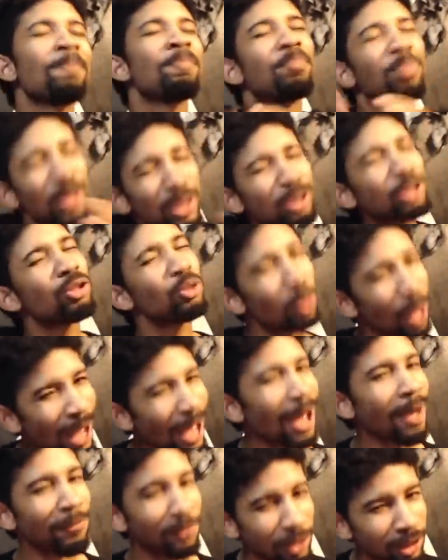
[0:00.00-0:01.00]
but you
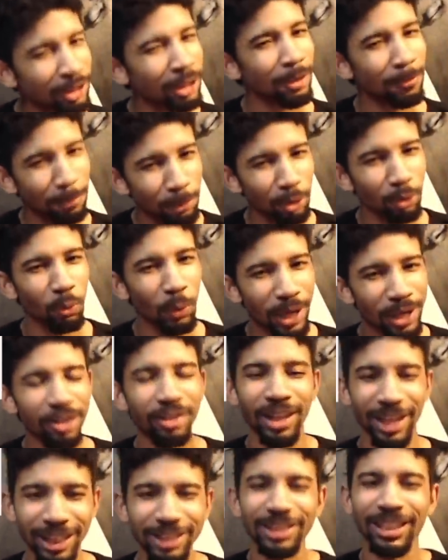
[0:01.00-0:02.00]
have to tip your waiter.
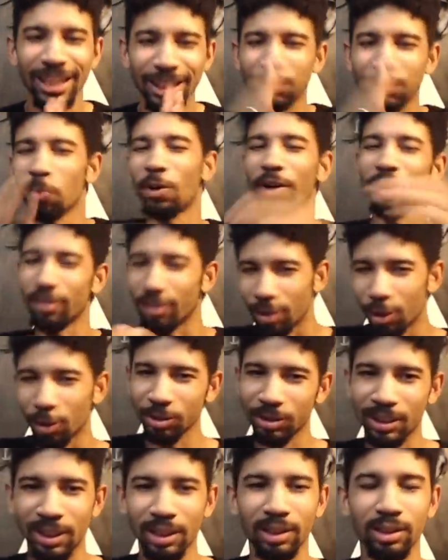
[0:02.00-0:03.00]
Like it's it's one of those
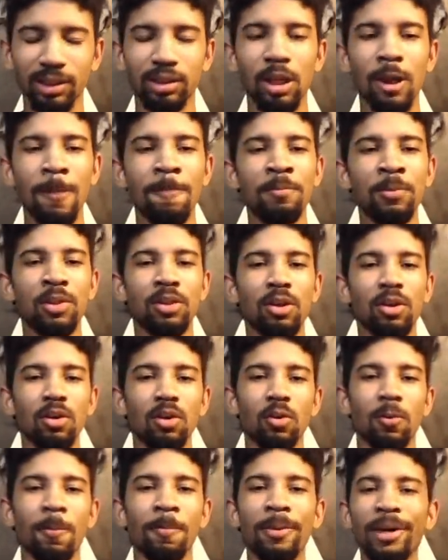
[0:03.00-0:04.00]
things.
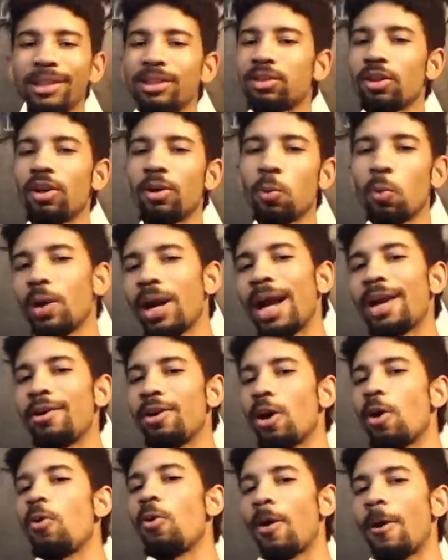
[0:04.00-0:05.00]
So based on what I
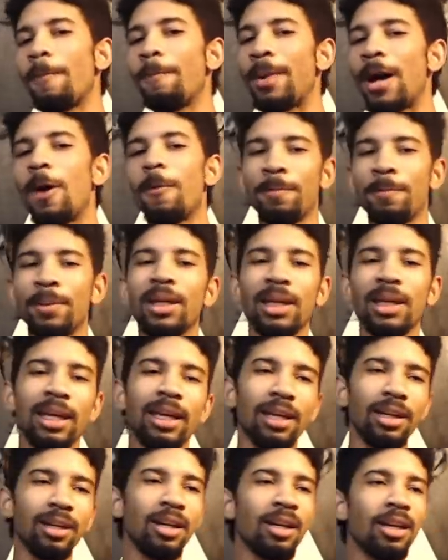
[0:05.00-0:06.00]
know about Big
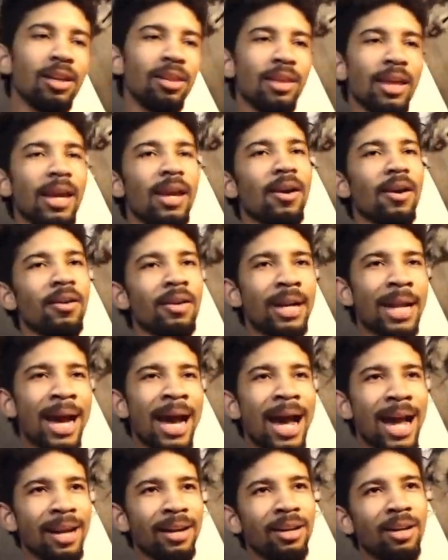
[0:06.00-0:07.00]
Hit, they are
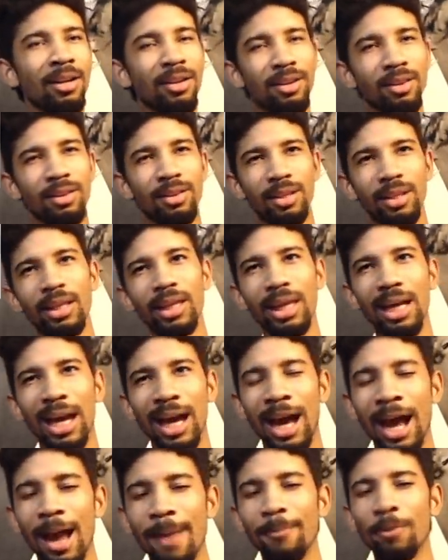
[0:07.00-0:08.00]
not the
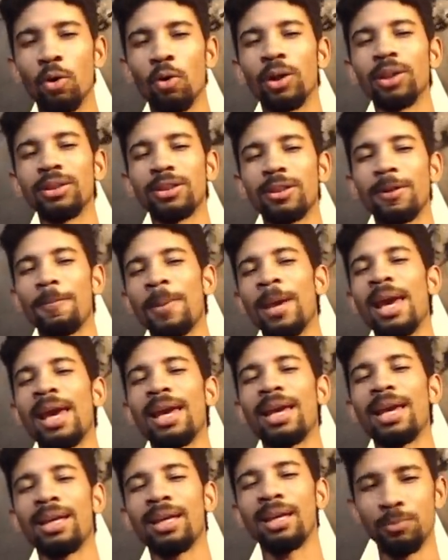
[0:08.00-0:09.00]
I'm going to
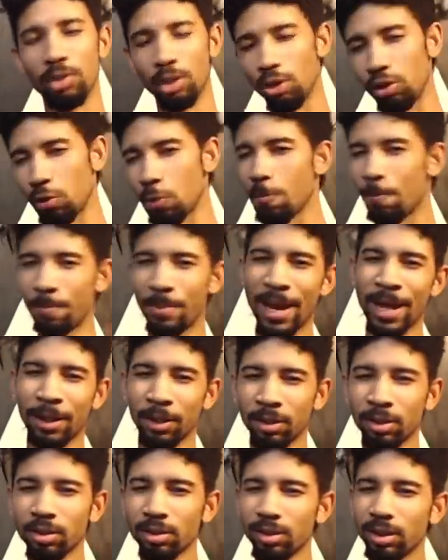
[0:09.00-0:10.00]
pay to do
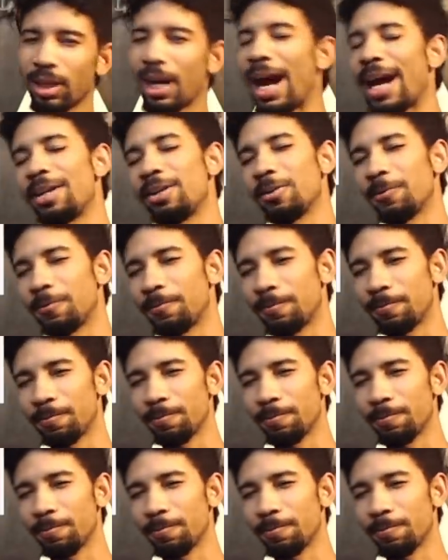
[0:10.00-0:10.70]
better kind of